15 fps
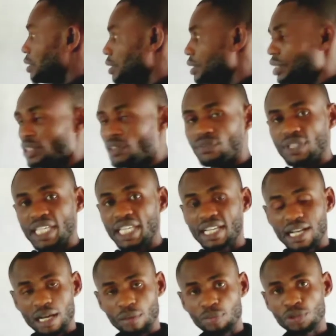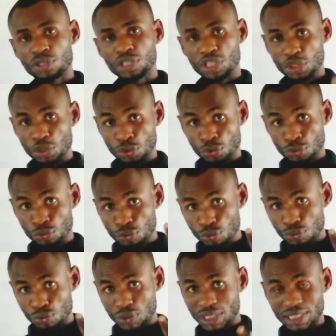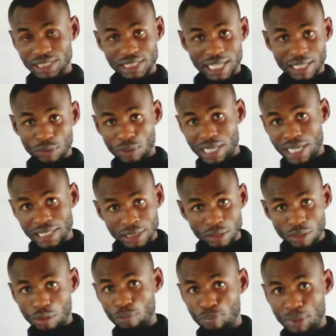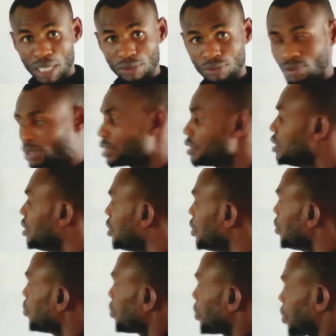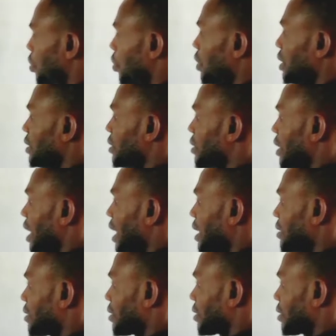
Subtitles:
If a carbon is 2 in an organic compound, we call it et.